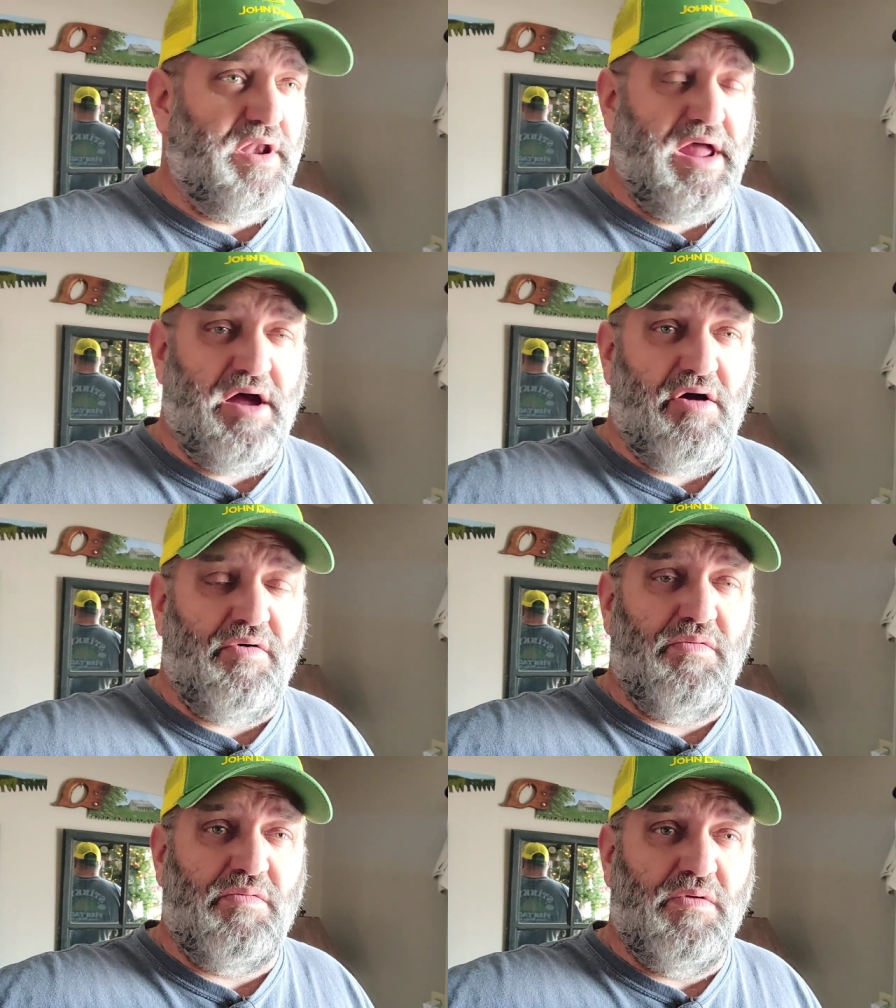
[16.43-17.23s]

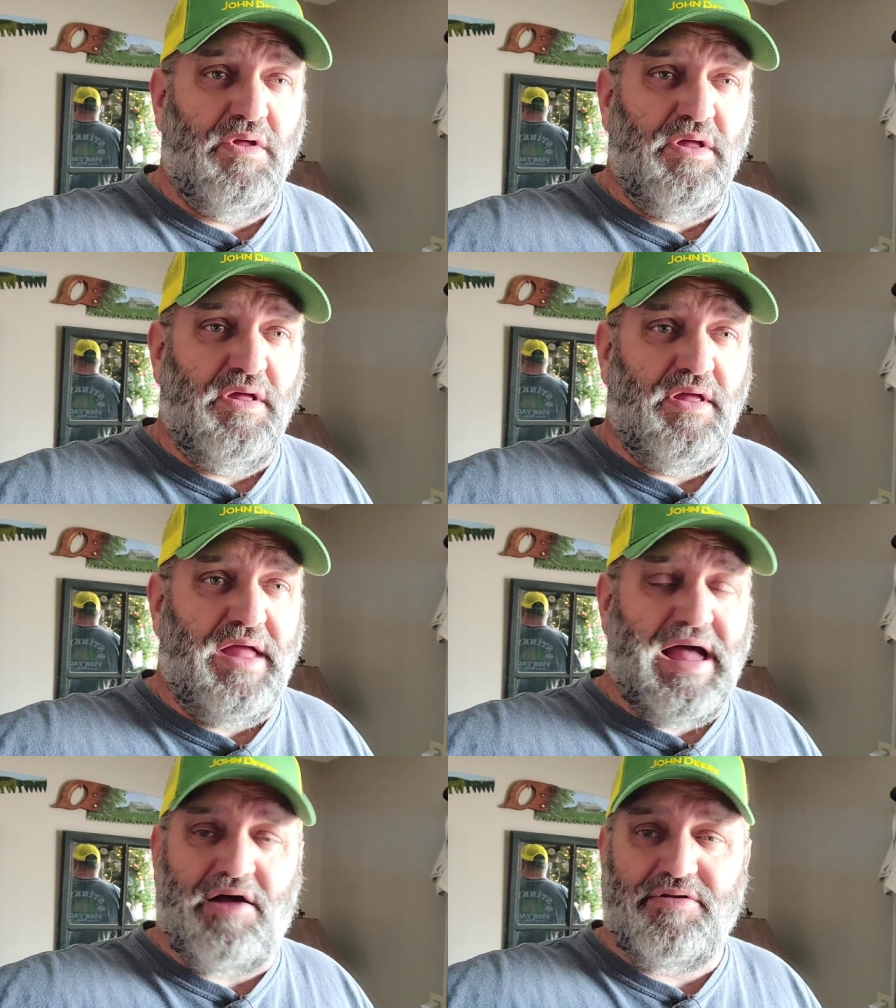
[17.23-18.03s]
Now,
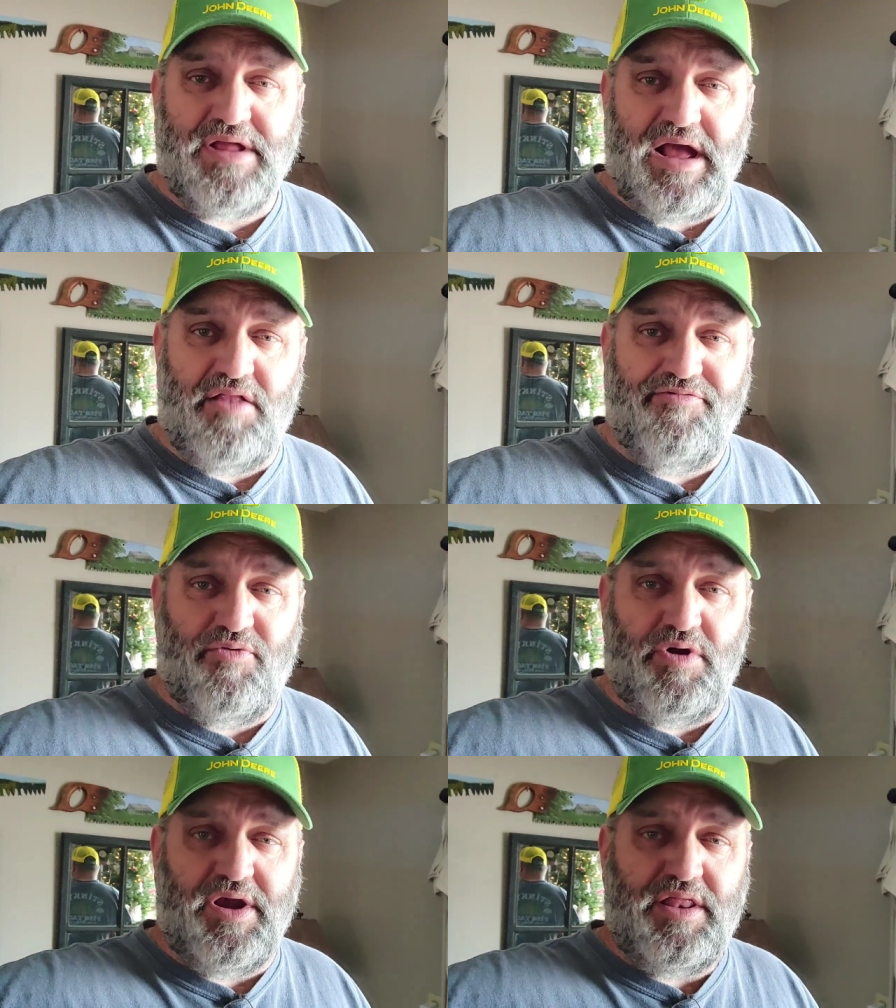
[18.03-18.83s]
out in
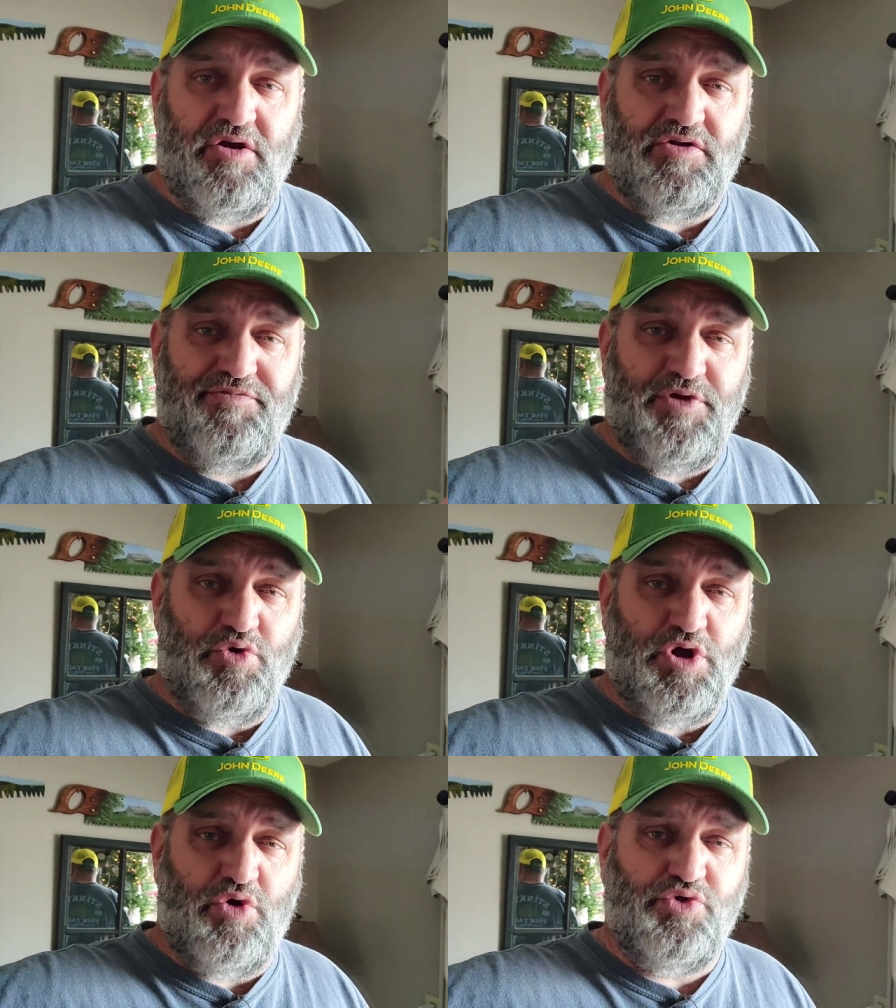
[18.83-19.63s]
California, there's a
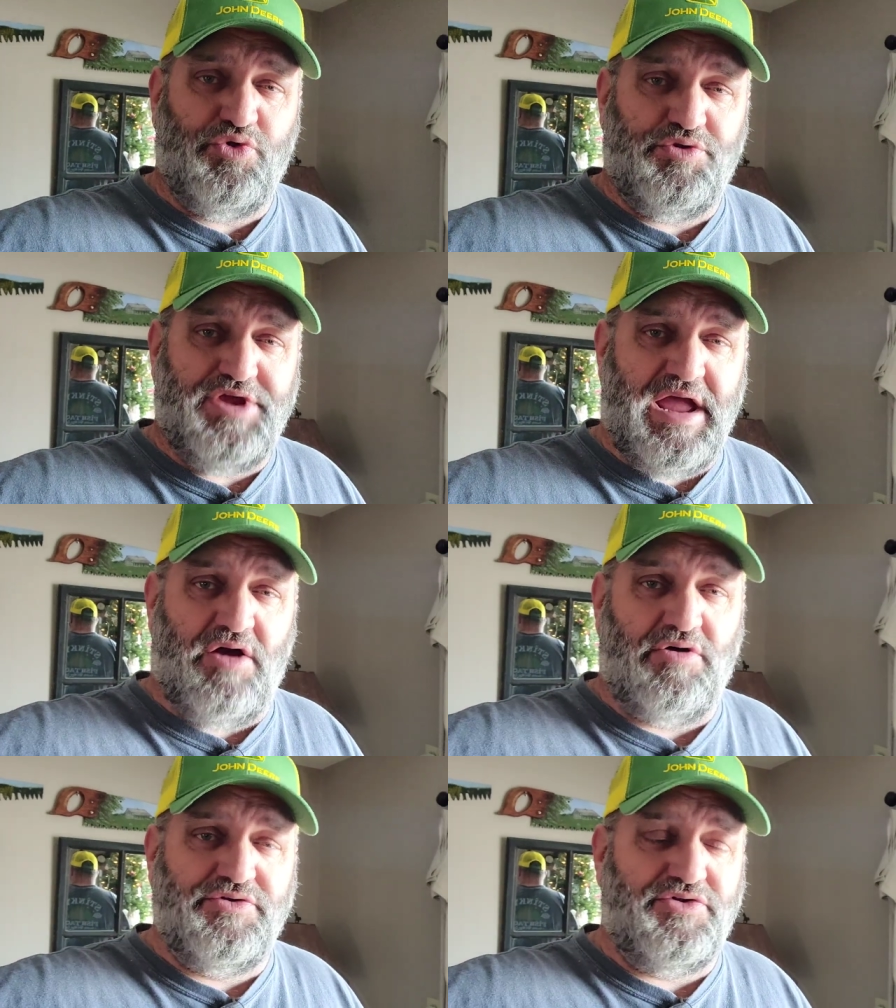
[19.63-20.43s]
few coastal
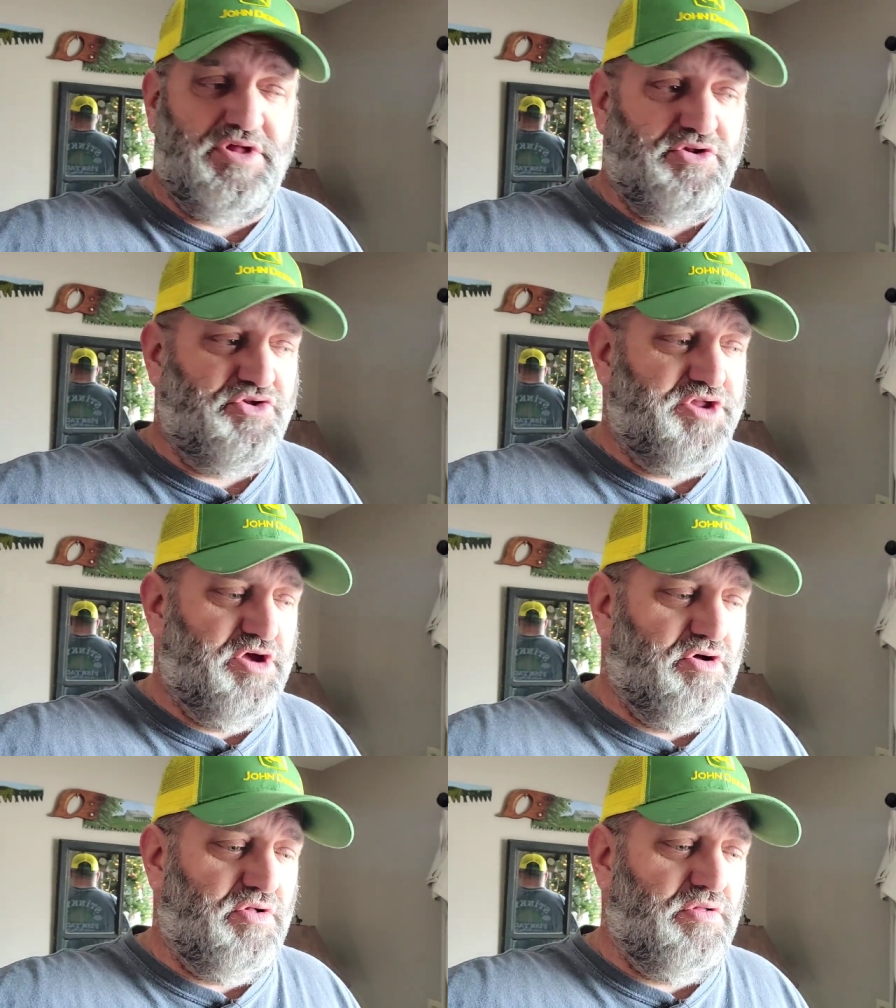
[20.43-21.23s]
towns that
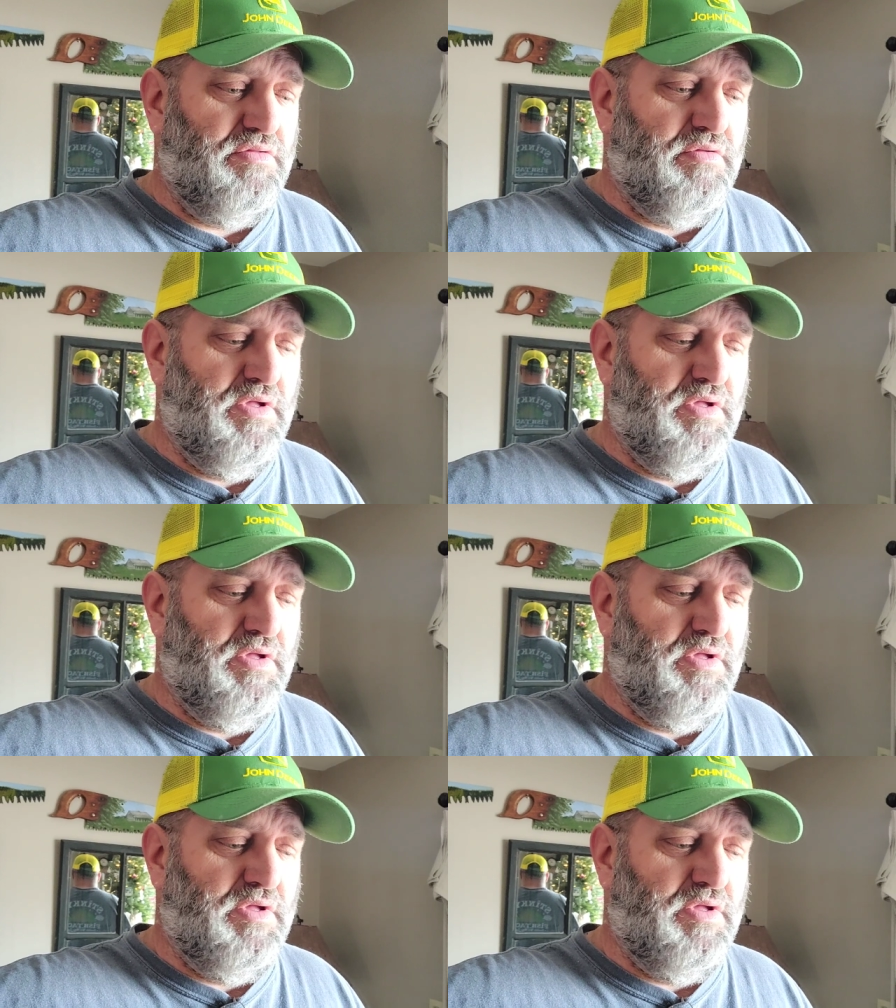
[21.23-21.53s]
still